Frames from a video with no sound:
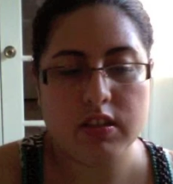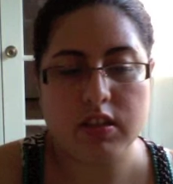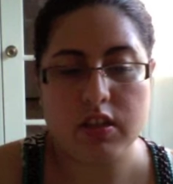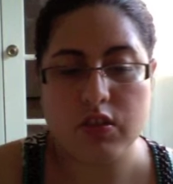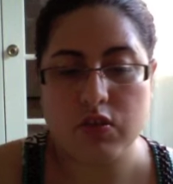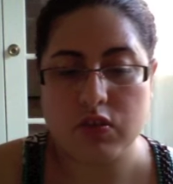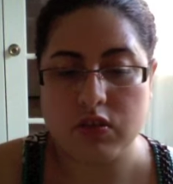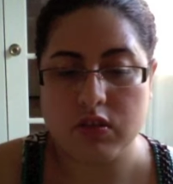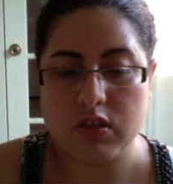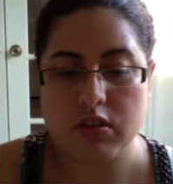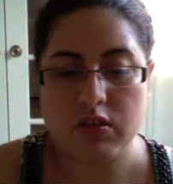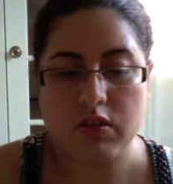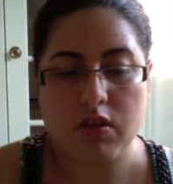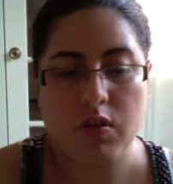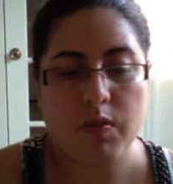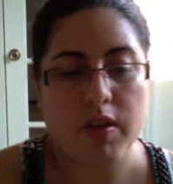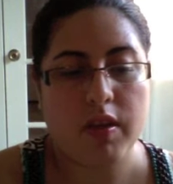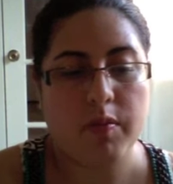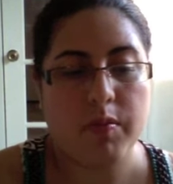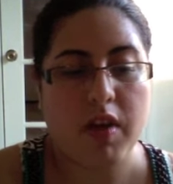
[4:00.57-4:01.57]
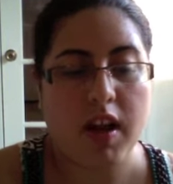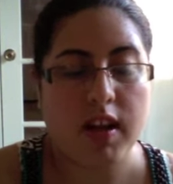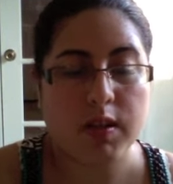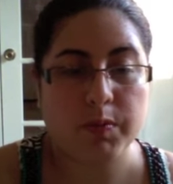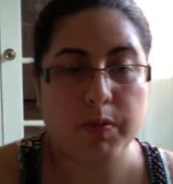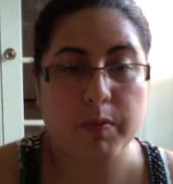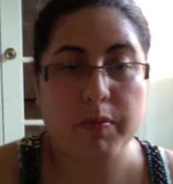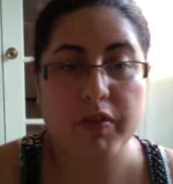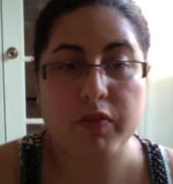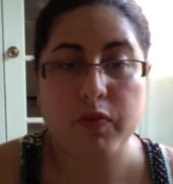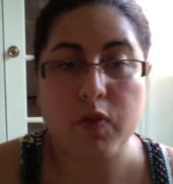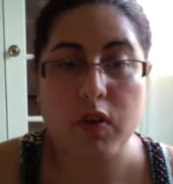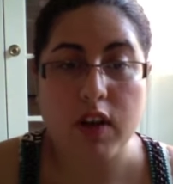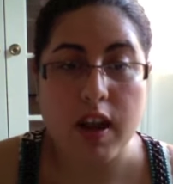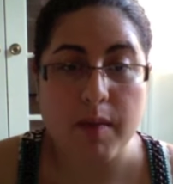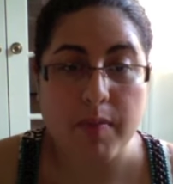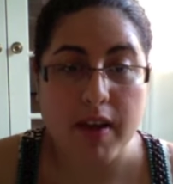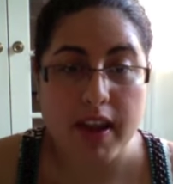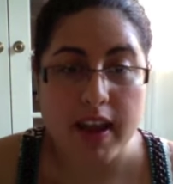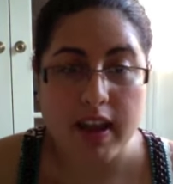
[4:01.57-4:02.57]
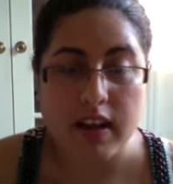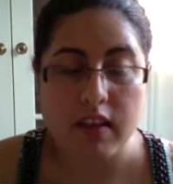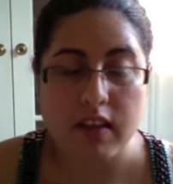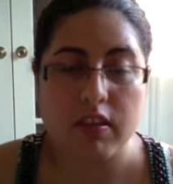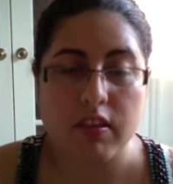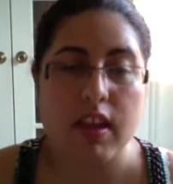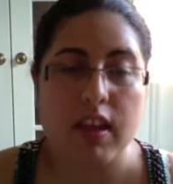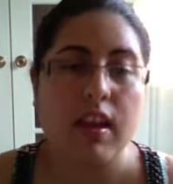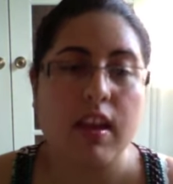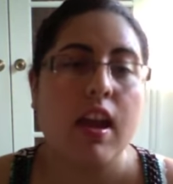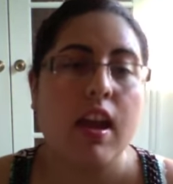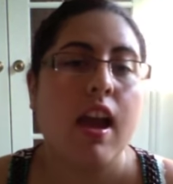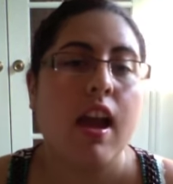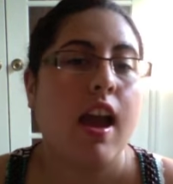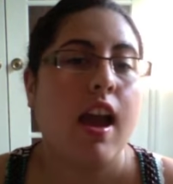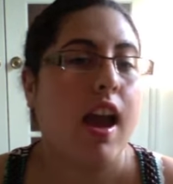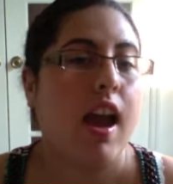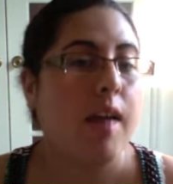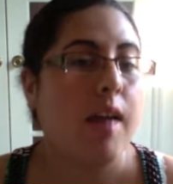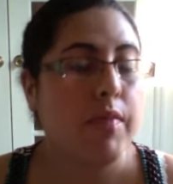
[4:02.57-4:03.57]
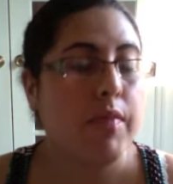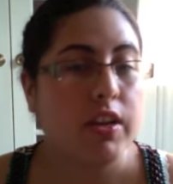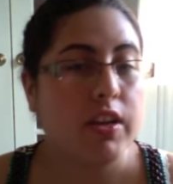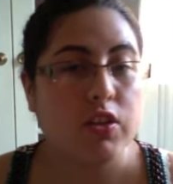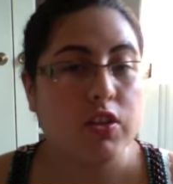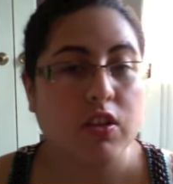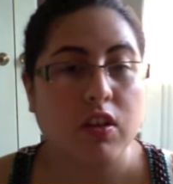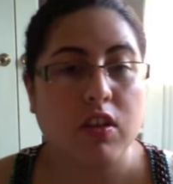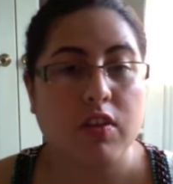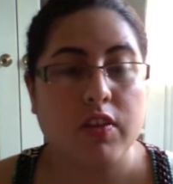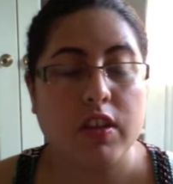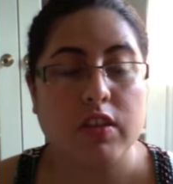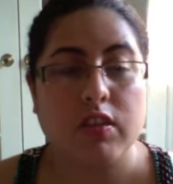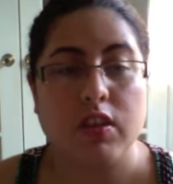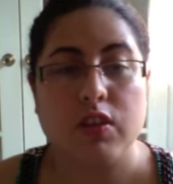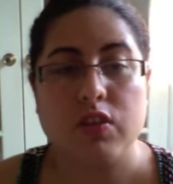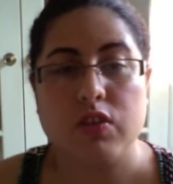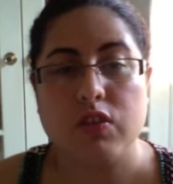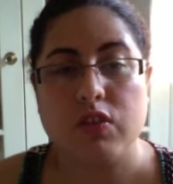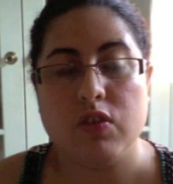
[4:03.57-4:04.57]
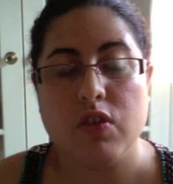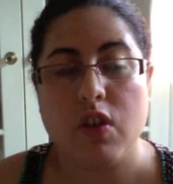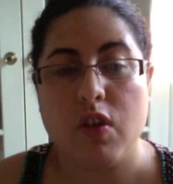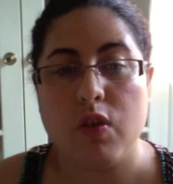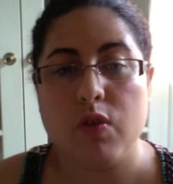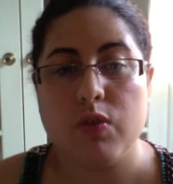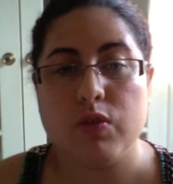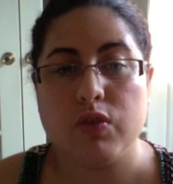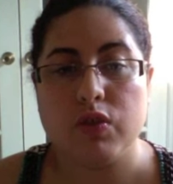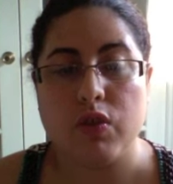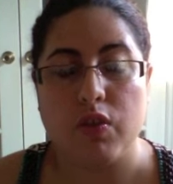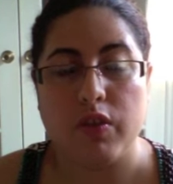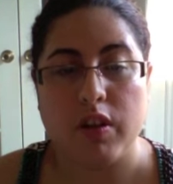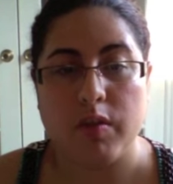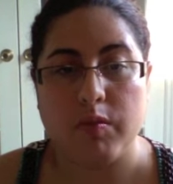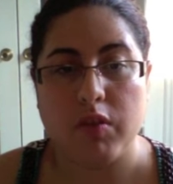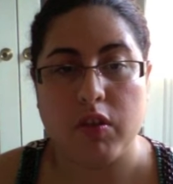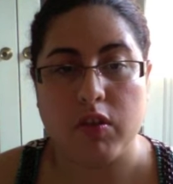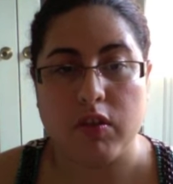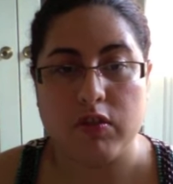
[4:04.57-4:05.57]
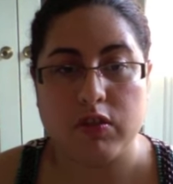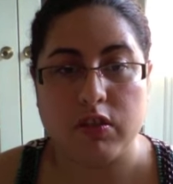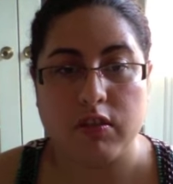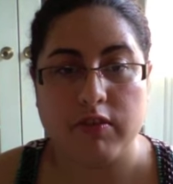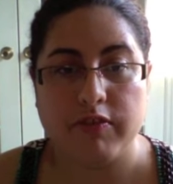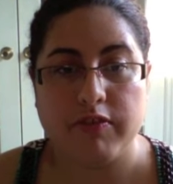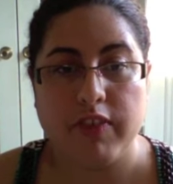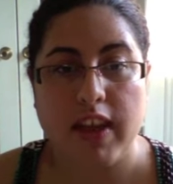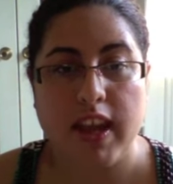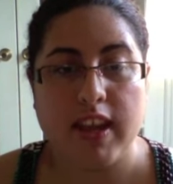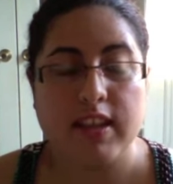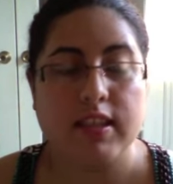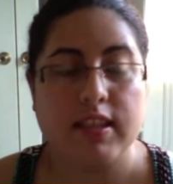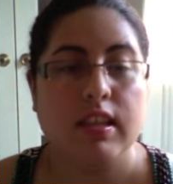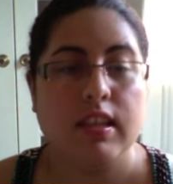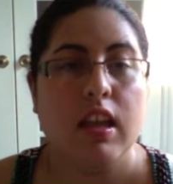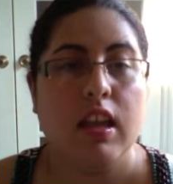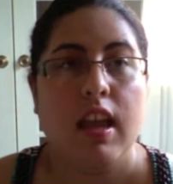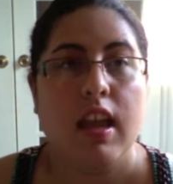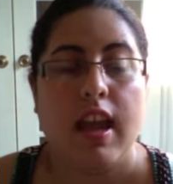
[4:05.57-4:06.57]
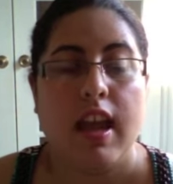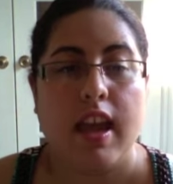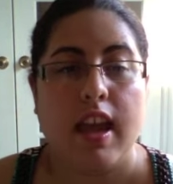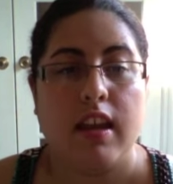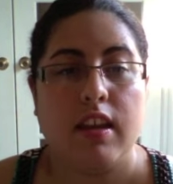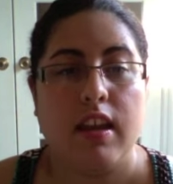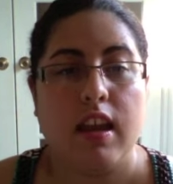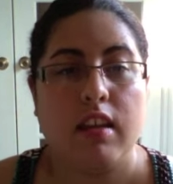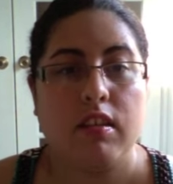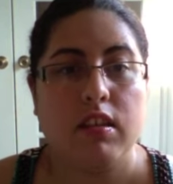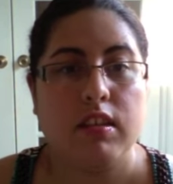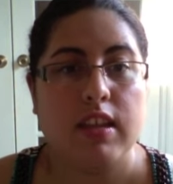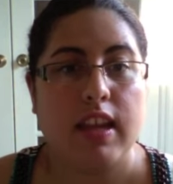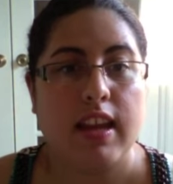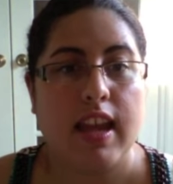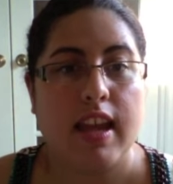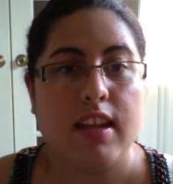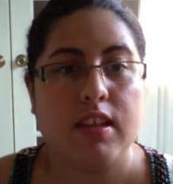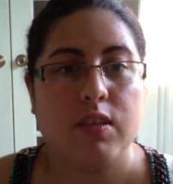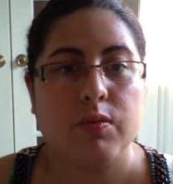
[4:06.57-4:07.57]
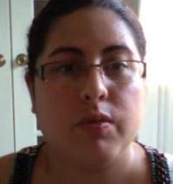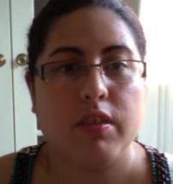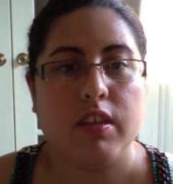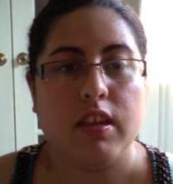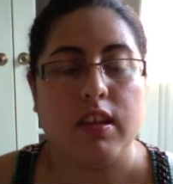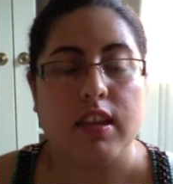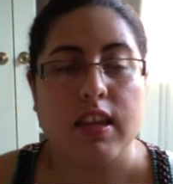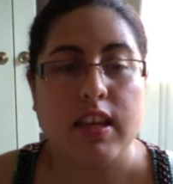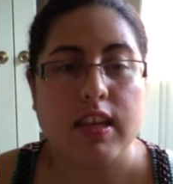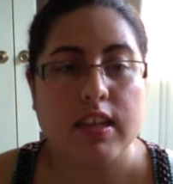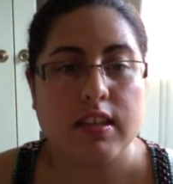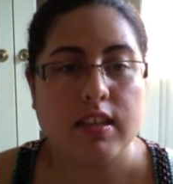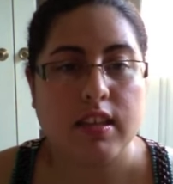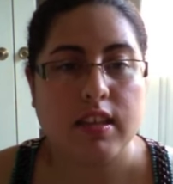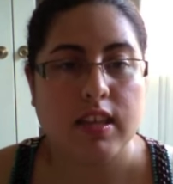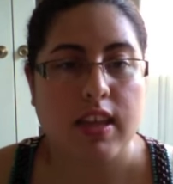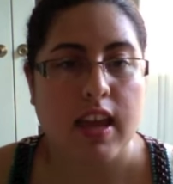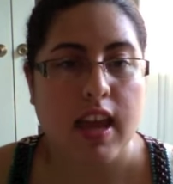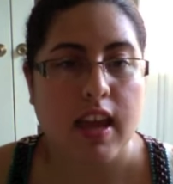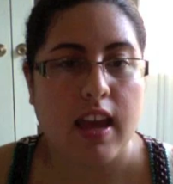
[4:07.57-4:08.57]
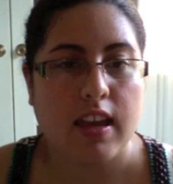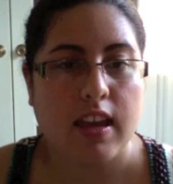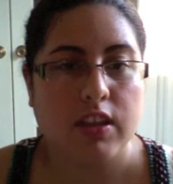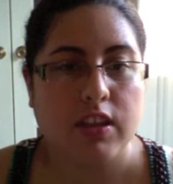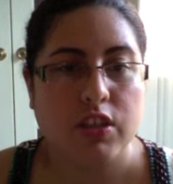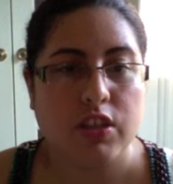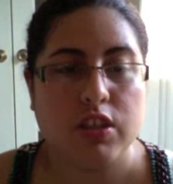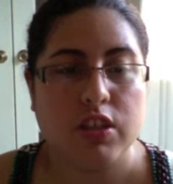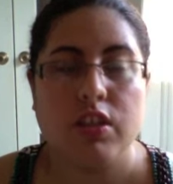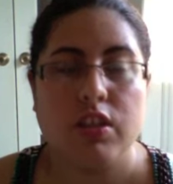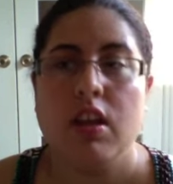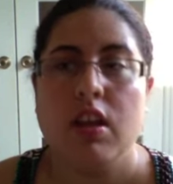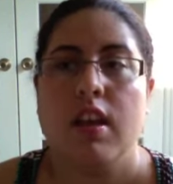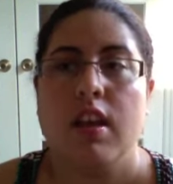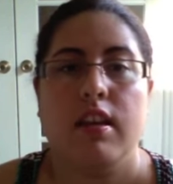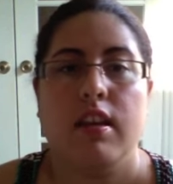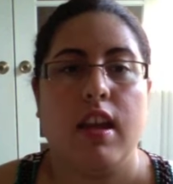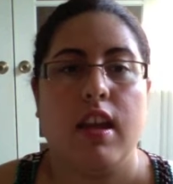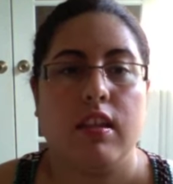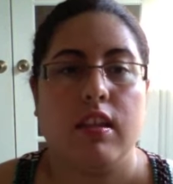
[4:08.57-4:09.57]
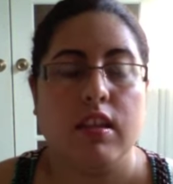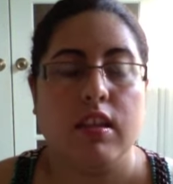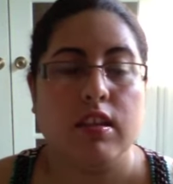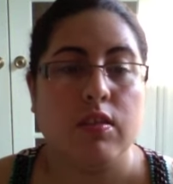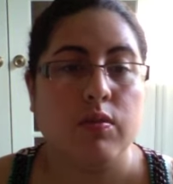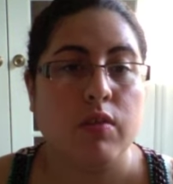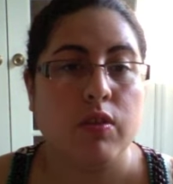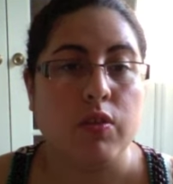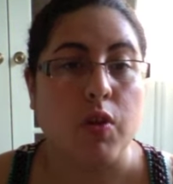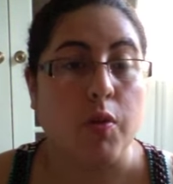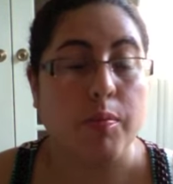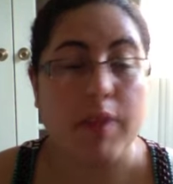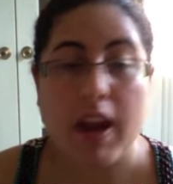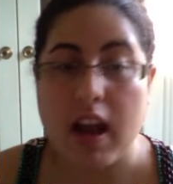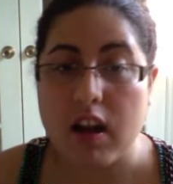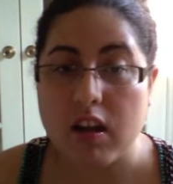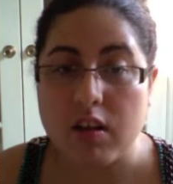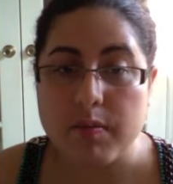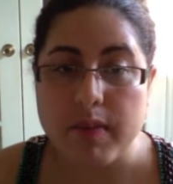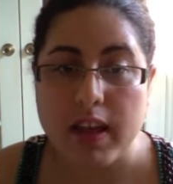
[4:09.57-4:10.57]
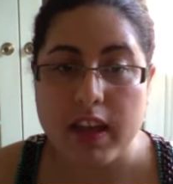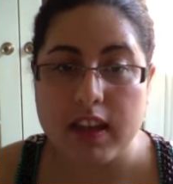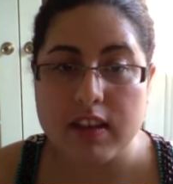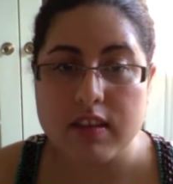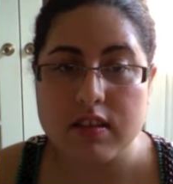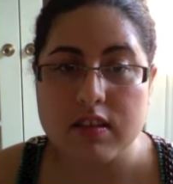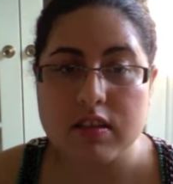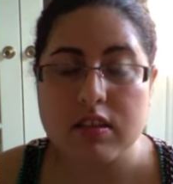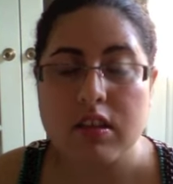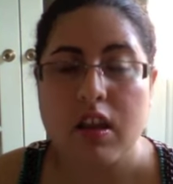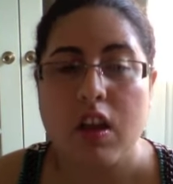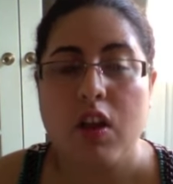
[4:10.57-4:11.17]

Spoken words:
I usually throw away the box, but before I buy anything, I make sure that there's no sodium lauryl sulfate and nothing that ends with an ETH, no parabens.